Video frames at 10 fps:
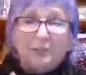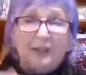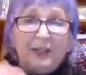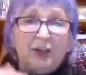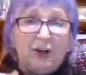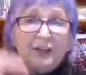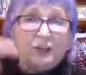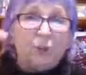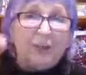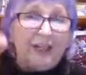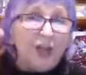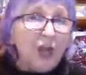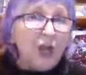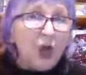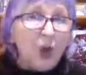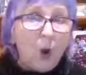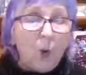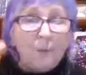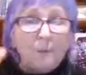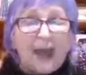because we
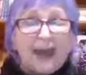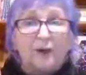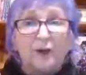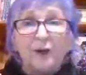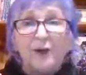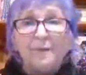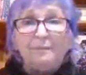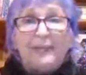know better.